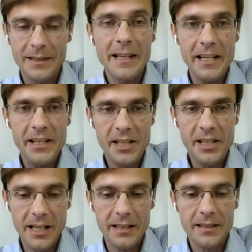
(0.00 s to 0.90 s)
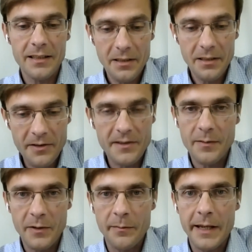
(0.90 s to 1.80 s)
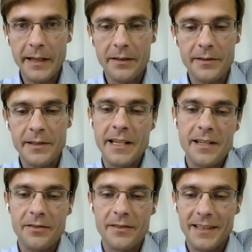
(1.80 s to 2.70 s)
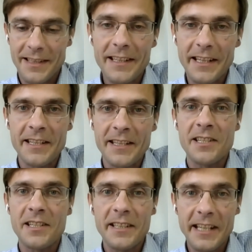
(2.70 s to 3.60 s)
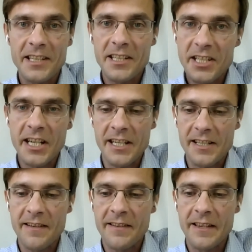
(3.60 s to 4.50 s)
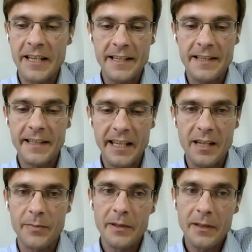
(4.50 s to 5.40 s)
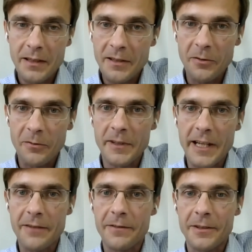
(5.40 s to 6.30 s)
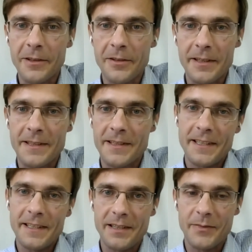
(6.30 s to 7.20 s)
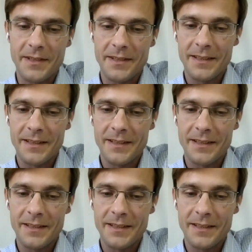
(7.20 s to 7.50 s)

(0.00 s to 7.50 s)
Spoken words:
a shared concept of micro-credentials can change the landscape of lifelong learning systems.